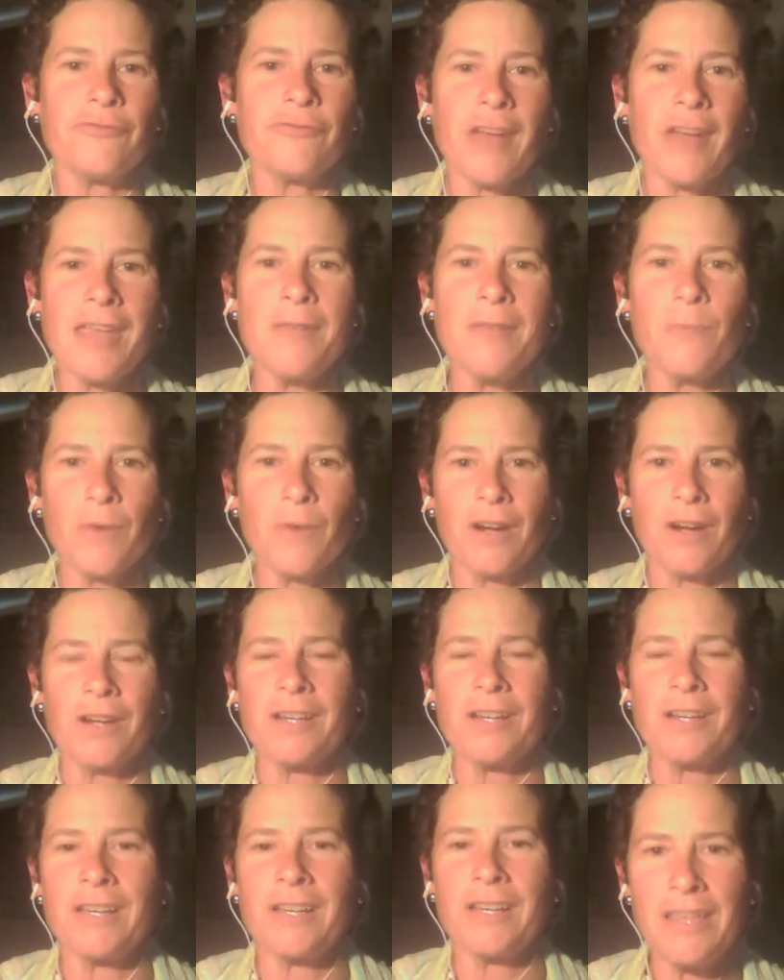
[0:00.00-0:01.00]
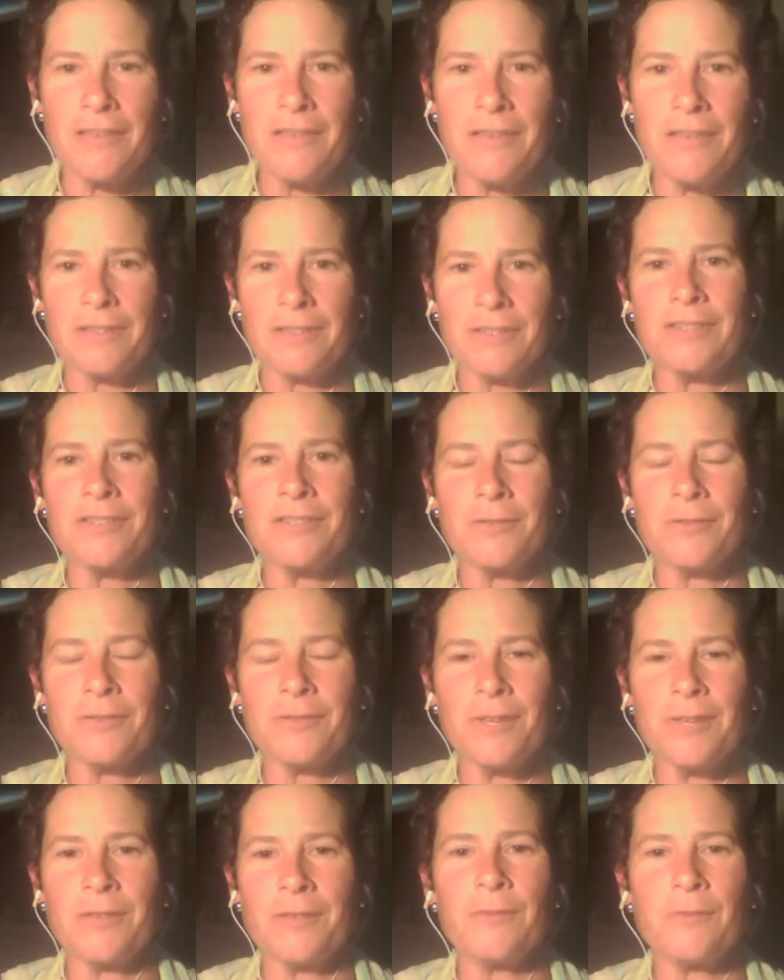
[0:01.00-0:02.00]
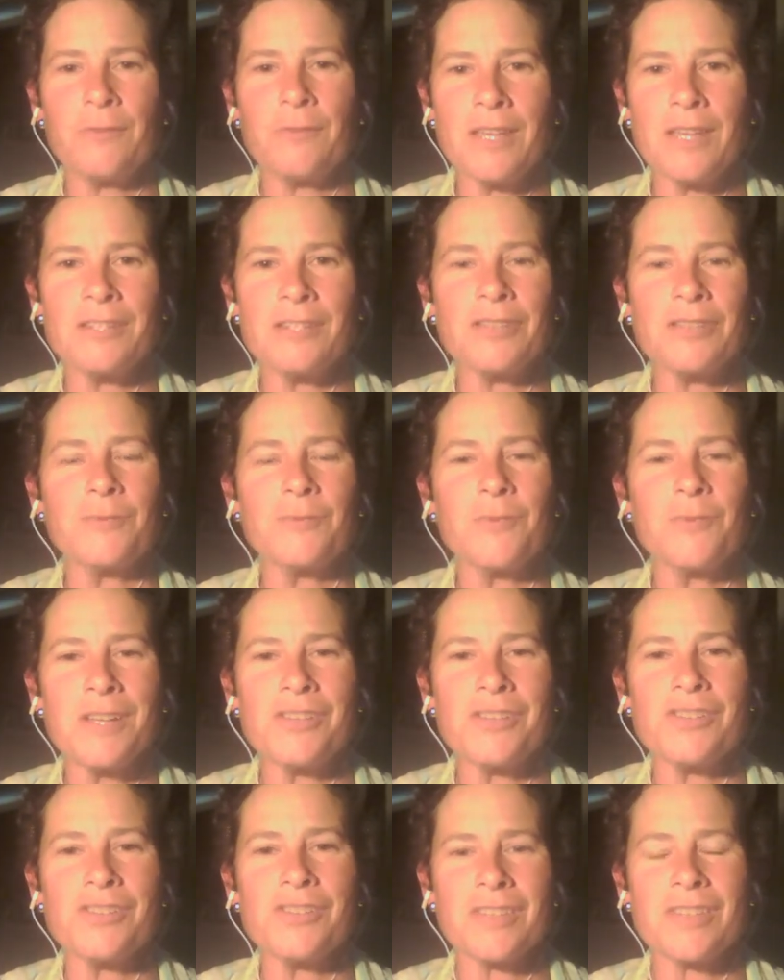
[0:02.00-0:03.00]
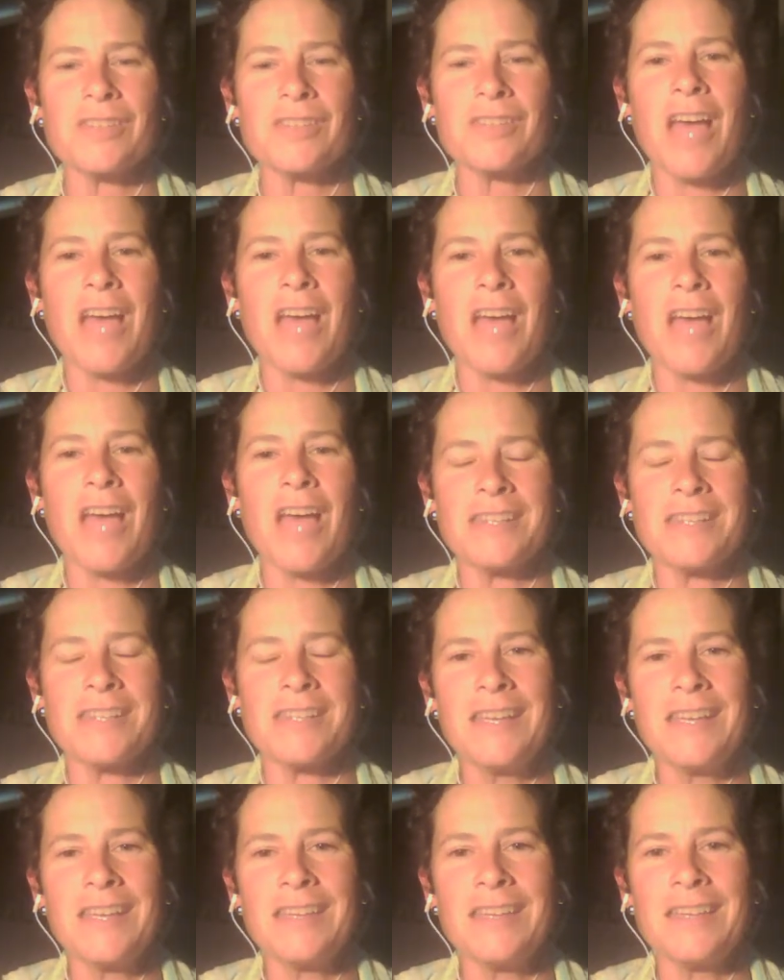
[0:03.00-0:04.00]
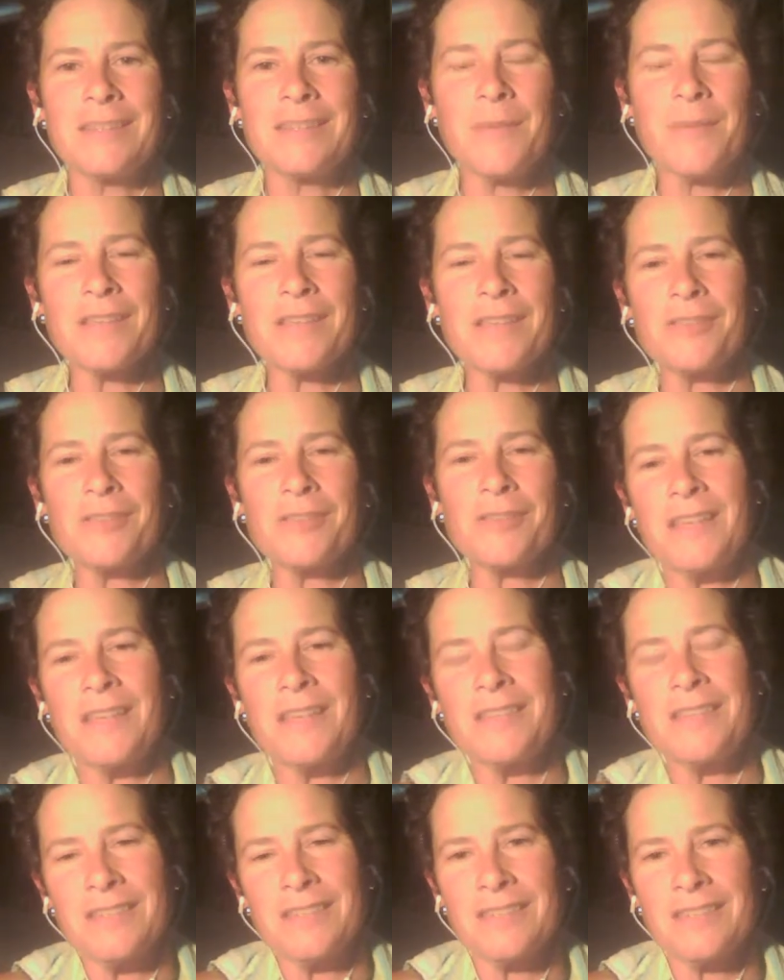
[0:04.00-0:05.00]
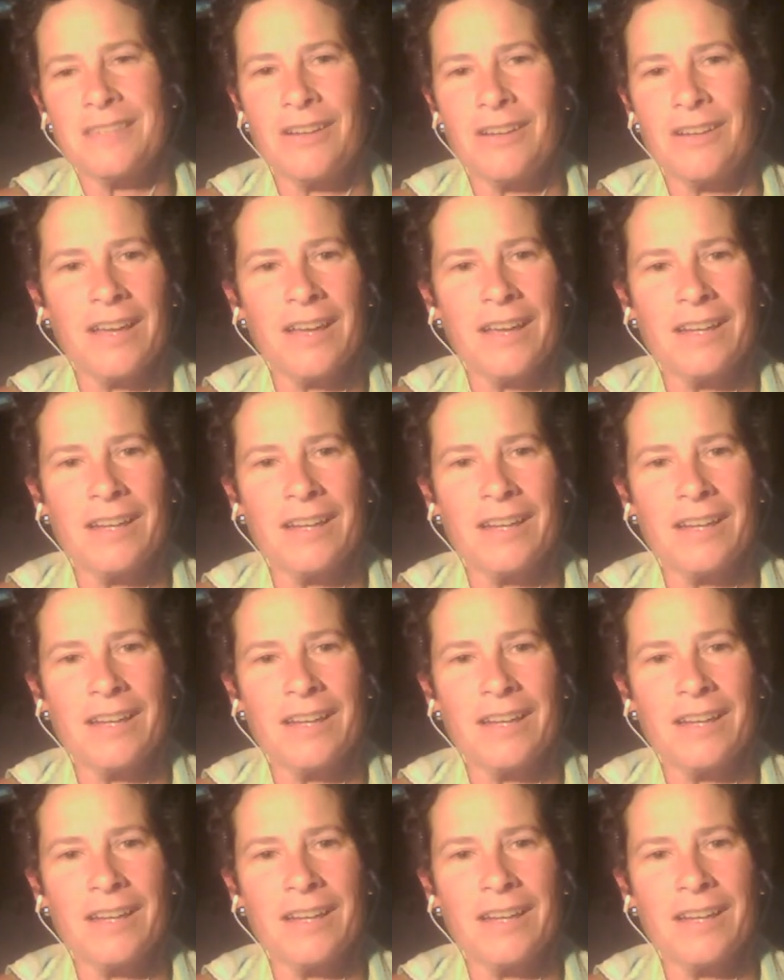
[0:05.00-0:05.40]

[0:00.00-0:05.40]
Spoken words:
framework even into which to slot the puzzle pieces.